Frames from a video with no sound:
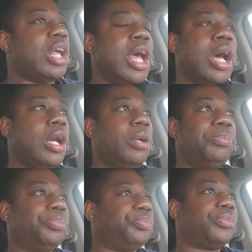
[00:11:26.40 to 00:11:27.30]

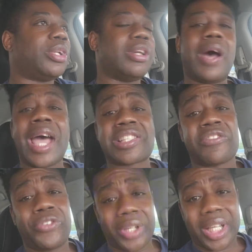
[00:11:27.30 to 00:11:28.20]
As a
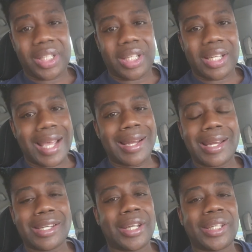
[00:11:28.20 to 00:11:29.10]
friend,
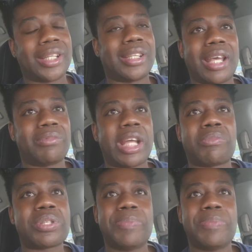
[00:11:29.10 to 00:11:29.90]
that was